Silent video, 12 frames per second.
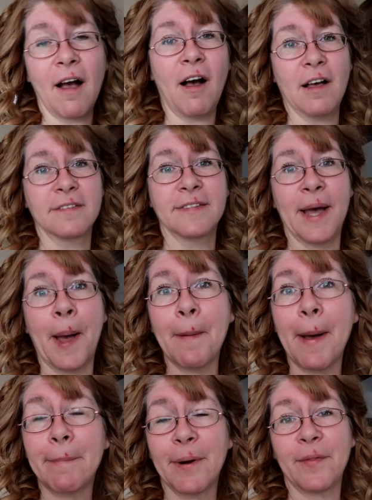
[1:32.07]

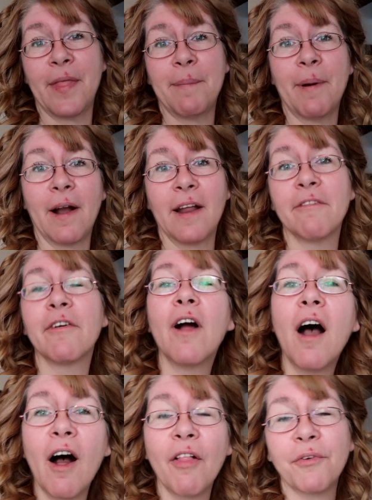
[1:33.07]
awesome birthday party
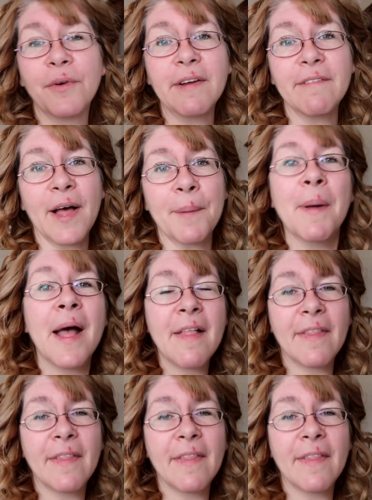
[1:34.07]
for all three of them.